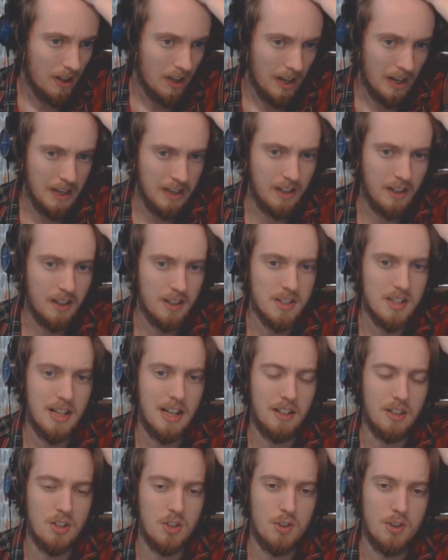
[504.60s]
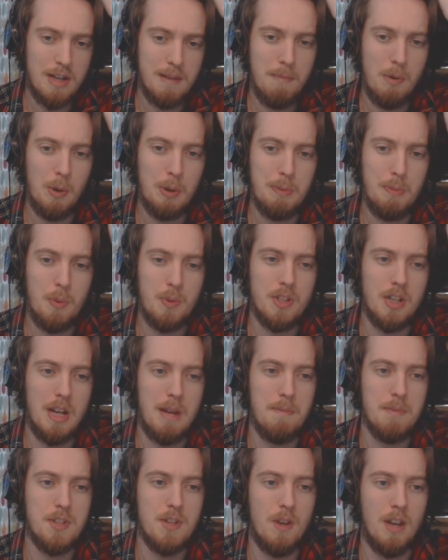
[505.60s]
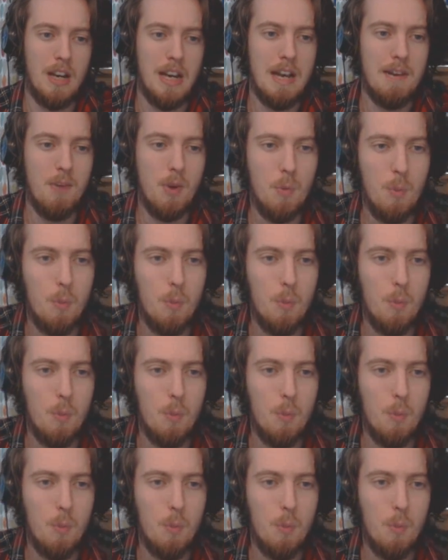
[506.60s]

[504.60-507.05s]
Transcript: And you can select this trait multiple times. So at level